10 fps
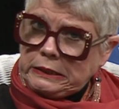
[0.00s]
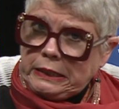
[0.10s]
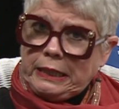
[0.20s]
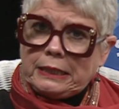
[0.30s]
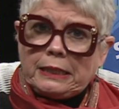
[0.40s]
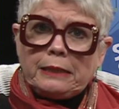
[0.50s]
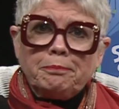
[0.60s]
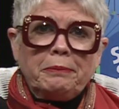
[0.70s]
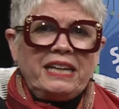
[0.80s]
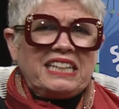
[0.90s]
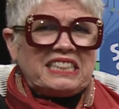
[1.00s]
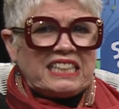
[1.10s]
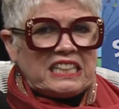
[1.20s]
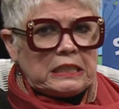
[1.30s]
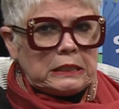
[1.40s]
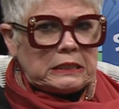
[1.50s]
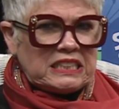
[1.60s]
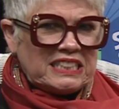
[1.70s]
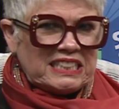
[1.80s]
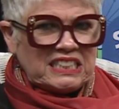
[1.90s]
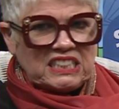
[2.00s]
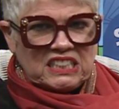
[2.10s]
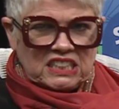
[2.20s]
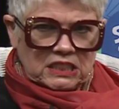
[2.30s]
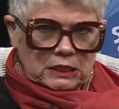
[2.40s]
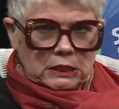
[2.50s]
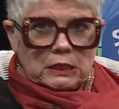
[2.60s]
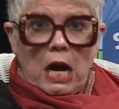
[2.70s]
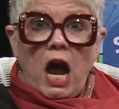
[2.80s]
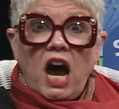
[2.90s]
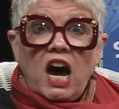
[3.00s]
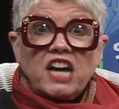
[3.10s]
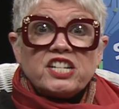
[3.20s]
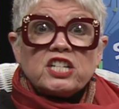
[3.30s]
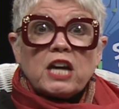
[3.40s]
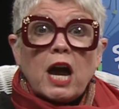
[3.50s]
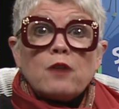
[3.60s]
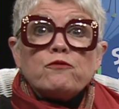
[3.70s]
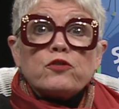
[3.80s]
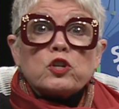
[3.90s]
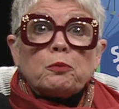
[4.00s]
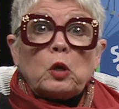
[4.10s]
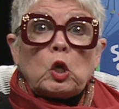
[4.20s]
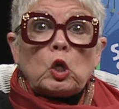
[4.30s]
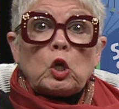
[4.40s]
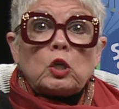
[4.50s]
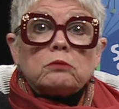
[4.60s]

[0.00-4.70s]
it can be a little uncomfortable.